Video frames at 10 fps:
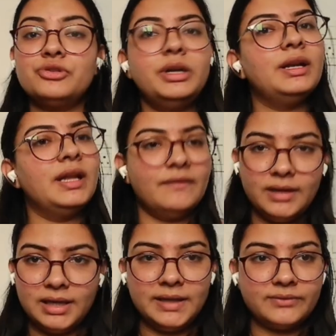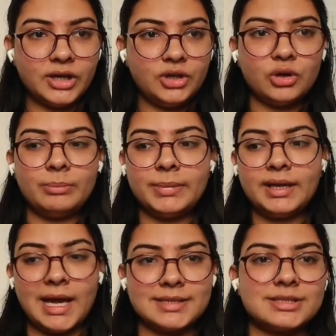You should never leave that
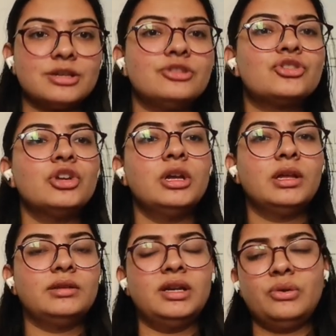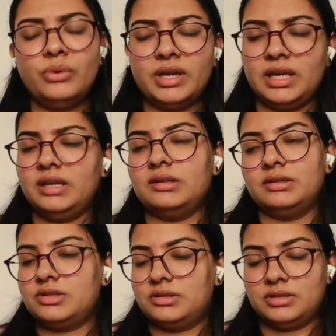topic as such that okay,
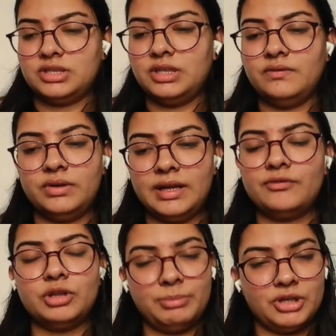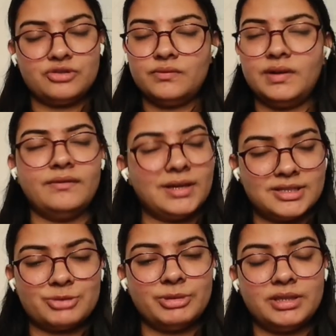she would have or the patient would have
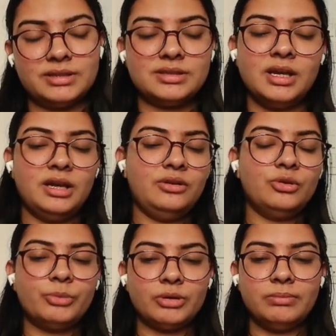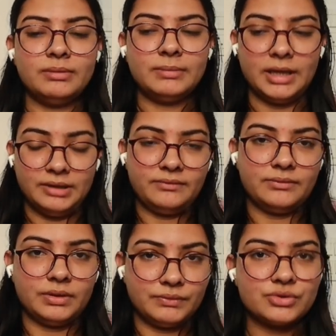asked me this. No problem.
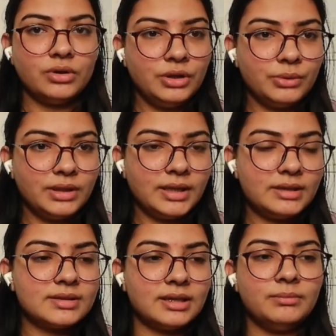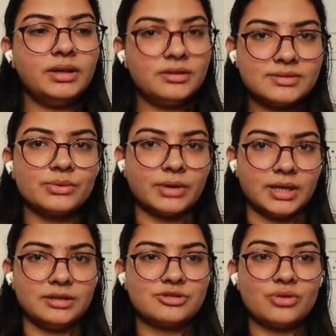I was not doing that time, but it's
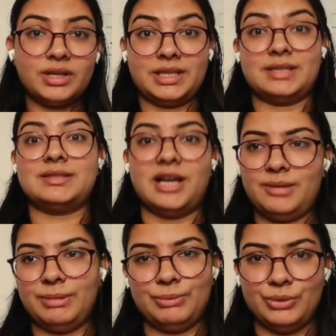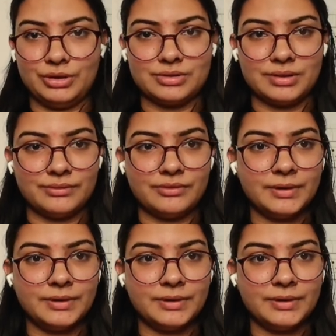okay. It's not exam I'm going to.